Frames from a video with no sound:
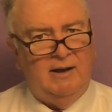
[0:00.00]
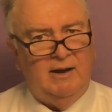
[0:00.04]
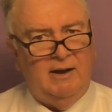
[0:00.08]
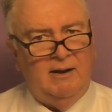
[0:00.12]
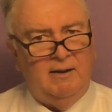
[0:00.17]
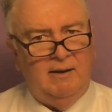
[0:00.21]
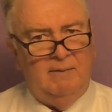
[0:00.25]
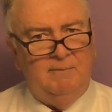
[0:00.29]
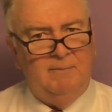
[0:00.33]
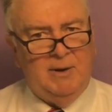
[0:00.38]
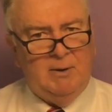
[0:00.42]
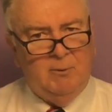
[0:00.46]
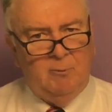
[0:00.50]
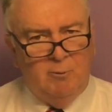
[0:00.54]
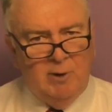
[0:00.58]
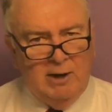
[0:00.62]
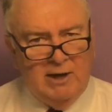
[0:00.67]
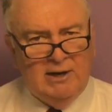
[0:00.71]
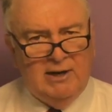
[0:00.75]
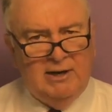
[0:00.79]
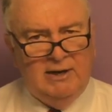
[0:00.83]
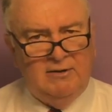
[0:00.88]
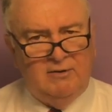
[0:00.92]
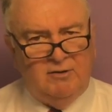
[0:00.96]
And be
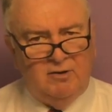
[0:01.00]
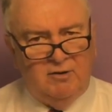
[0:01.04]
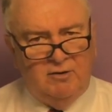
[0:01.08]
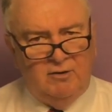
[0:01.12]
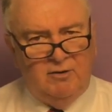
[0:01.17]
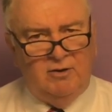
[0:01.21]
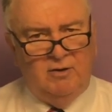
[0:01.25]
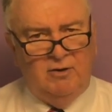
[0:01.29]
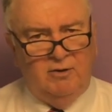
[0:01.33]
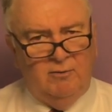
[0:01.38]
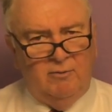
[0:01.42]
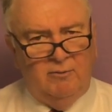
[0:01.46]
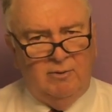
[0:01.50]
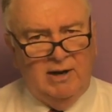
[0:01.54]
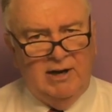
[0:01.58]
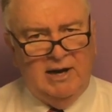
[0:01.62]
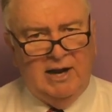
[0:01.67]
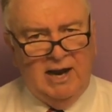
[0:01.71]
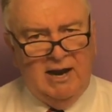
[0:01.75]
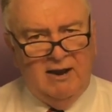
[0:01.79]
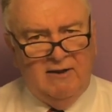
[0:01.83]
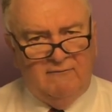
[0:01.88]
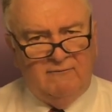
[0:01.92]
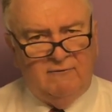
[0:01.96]
willing to do
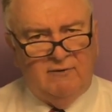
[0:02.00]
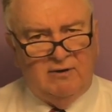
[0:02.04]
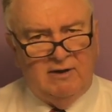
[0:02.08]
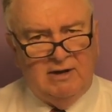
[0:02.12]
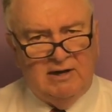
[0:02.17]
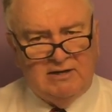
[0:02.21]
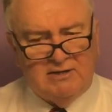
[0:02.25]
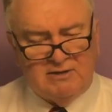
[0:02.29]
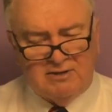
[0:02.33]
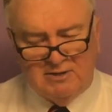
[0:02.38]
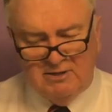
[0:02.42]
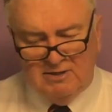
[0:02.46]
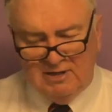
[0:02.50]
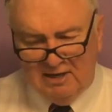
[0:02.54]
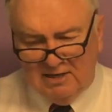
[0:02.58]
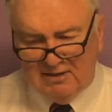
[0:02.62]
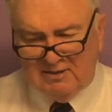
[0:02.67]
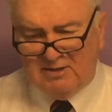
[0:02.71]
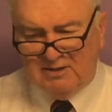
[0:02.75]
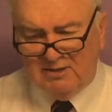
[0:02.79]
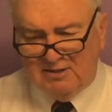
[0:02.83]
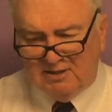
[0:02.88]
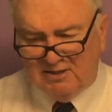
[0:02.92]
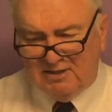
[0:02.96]
whatever is
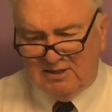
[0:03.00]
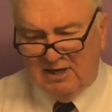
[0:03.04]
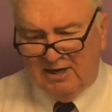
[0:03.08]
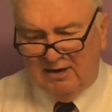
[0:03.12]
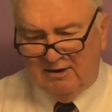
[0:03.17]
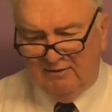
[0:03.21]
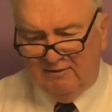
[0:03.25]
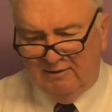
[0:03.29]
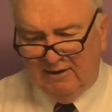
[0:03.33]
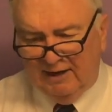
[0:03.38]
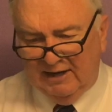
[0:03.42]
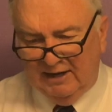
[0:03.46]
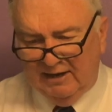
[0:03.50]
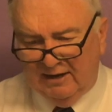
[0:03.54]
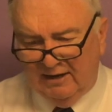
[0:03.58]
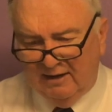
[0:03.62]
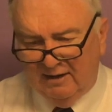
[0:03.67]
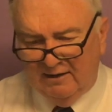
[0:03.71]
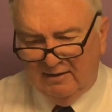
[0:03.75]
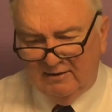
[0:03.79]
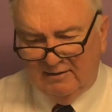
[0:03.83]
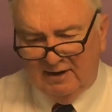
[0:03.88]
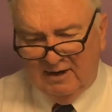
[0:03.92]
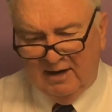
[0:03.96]
necessary
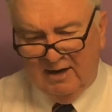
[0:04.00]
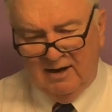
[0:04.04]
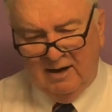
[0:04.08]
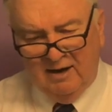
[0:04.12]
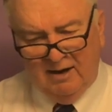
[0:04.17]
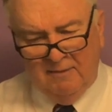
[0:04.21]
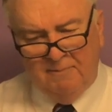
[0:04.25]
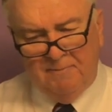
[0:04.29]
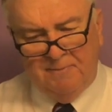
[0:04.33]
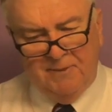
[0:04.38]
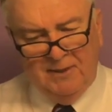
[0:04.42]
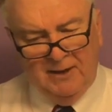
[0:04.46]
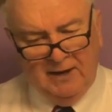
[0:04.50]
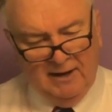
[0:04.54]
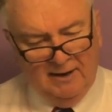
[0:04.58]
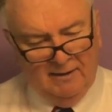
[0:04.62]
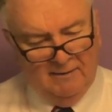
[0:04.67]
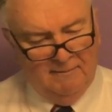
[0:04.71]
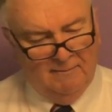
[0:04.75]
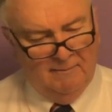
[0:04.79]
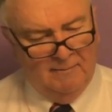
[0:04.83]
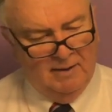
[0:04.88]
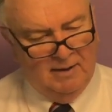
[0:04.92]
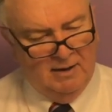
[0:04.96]
to help them.
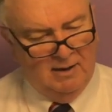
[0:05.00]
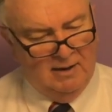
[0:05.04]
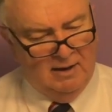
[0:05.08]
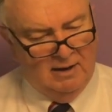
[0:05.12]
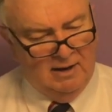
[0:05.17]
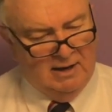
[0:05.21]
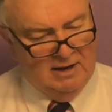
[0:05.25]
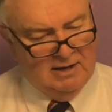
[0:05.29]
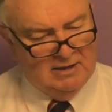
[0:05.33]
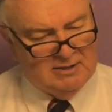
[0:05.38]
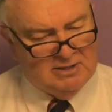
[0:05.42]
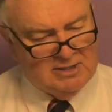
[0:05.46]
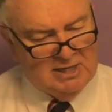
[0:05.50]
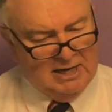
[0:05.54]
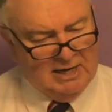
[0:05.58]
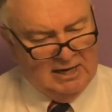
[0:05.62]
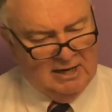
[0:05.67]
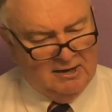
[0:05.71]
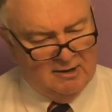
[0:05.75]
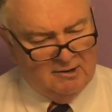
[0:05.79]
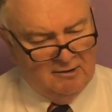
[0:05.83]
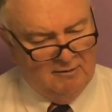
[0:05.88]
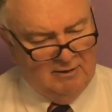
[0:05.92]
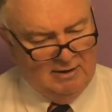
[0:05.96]
In 2
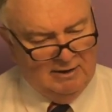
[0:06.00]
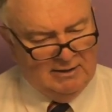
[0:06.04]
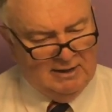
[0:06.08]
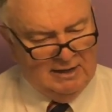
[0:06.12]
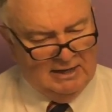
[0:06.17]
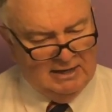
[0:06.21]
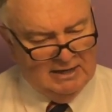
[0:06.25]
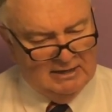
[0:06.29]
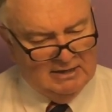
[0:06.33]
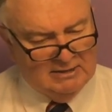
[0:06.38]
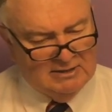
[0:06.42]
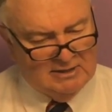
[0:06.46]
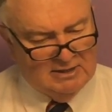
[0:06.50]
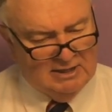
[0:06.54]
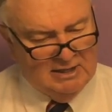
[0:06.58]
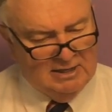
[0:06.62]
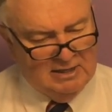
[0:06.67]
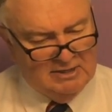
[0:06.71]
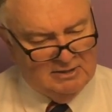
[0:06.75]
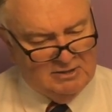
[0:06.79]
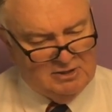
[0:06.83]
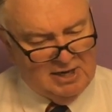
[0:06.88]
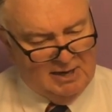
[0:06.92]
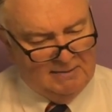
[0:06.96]
Corinthians and
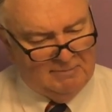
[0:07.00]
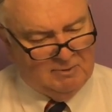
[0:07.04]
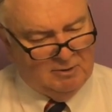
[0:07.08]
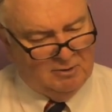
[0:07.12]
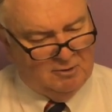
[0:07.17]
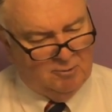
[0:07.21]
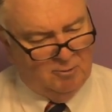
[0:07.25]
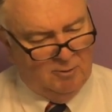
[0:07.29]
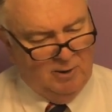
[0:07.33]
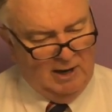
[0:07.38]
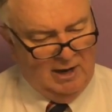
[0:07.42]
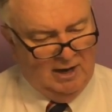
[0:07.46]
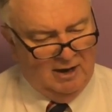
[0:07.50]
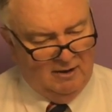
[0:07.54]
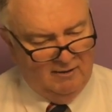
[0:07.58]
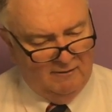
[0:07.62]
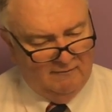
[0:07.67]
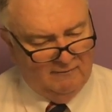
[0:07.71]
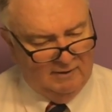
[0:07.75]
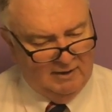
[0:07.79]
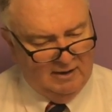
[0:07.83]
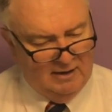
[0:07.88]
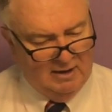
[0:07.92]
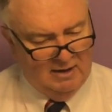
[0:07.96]
in chapter 12,
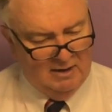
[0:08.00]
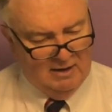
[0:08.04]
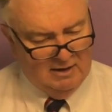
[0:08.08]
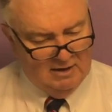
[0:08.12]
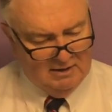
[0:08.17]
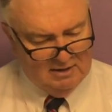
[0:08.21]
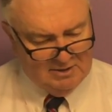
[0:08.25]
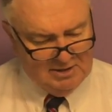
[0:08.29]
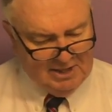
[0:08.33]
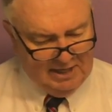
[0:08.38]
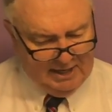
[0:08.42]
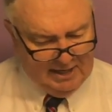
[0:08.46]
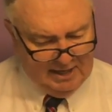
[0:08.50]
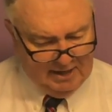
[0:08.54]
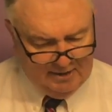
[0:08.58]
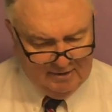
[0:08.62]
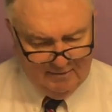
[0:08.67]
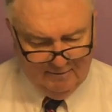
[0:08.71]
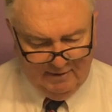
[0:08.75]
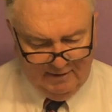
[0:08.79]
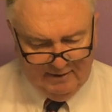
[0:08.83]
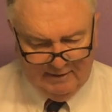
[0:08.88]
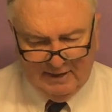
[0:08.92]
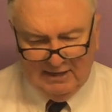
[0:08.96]
2
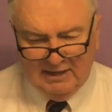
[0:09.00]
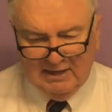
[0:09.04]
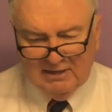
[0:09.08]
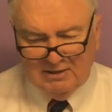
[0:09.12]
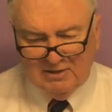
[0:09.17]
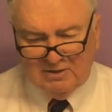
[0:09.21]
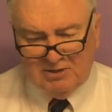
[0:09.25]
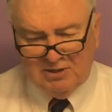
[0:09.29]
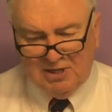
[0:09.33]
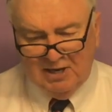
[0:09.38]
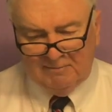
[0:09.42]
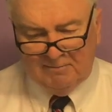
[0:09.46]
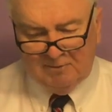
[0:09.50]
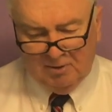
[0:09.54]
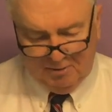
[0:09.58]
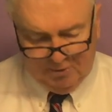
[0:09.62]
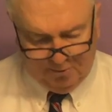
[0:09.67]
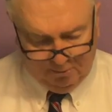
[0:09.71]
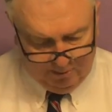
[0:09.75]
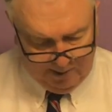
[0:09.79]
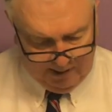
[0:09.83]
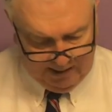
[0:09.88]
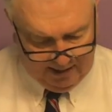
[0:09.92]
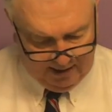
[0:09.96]
Corinthians chapter
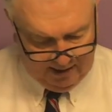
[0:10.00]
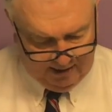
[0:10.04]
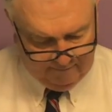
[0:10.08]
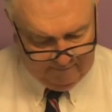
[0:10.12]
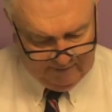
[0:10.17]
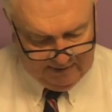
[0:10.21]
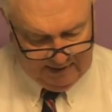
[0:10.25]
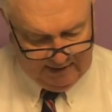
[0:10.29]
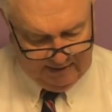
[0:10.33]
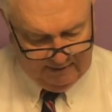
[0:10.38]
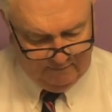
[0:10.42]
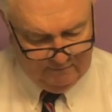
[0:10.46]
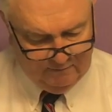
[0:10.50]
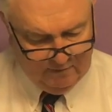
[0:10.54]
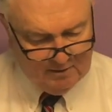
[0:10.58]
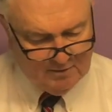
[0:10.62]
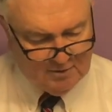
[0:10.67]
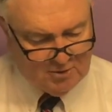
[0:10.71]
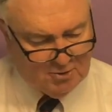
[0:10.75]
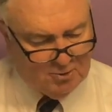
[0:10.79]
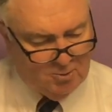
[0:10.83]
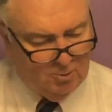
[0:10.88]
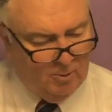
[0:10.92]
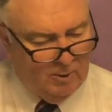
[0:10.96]
12 and in
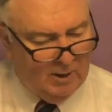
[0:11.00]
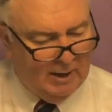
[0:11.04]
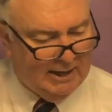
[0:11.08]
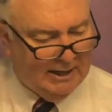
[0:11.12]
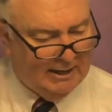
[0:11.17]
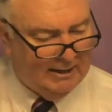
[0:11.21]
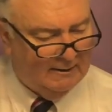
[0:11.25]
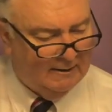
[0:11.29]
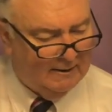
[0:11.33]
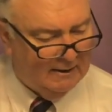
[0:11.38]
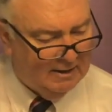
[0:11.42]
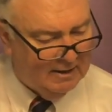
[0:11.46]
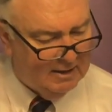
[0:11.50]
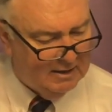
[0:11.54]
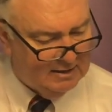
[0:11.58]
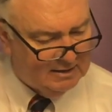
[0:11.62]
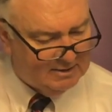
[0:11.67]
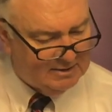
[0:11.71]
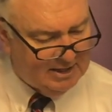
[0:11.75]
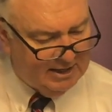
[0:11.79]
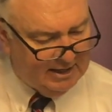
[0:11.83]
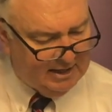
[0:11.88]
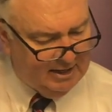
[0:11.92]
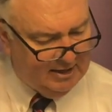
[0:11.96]
verse 20,
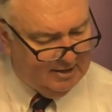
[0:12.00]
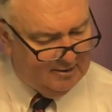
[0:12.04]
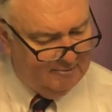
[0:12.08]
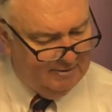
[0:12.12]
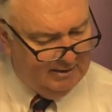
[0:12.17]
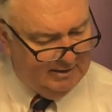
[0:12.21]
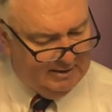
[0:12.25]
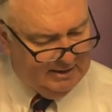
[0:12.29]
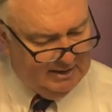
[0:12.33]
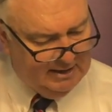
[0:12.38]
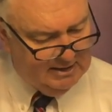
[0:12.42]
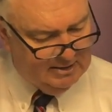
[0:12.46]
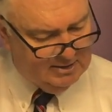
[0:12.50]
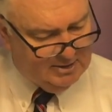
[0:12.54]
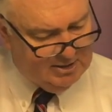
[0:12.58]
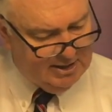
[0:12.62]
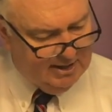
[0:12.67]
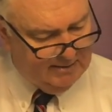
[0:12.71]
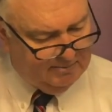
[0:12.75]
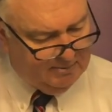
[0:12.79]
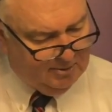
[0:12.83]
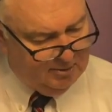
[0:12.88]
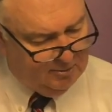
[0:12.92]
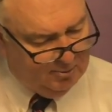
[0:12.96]
2 Corinthians
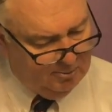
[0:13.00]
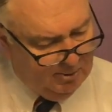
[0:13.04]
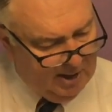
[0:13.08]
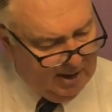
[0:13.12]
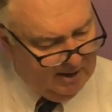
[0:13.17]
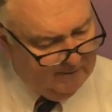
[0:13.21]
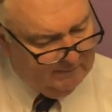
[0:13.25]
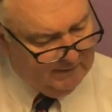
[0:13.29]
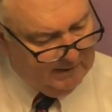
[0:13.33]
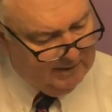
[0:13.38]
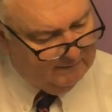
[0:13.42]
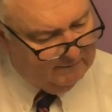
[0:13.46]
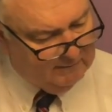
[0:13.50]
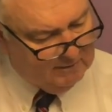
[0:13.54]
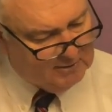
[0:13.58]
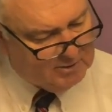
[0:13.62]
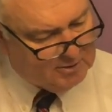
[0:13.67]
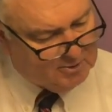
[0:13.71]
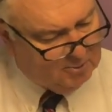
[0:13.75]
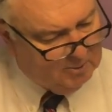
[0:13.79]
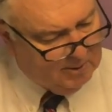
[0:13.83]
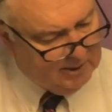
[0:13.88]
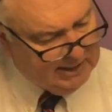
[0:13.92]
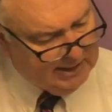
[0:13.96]
chapter 12 and in verse
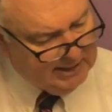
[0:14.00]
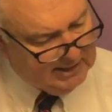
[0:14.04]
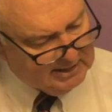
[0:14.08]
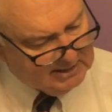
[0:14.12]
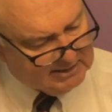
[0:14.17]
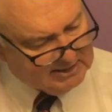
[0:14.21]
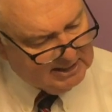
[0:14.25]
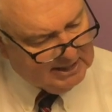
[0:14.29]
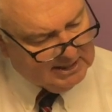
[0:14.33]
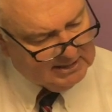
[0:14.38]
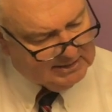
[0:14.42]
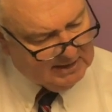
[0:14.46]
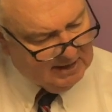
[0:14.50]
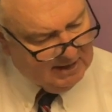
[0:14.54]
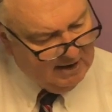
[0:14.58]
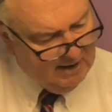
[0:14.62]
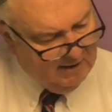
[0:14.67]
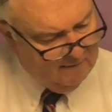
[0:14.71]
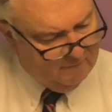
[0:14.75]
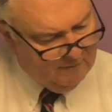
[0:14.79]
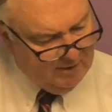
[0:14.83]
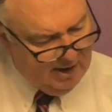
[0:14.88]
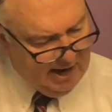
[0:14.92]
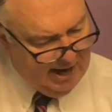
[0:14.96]
20, it says,
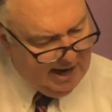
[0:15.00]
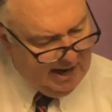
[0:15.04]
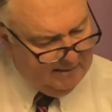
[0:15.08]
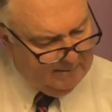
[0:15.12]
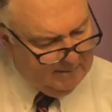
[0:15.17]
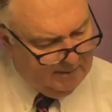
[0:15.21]
"For I am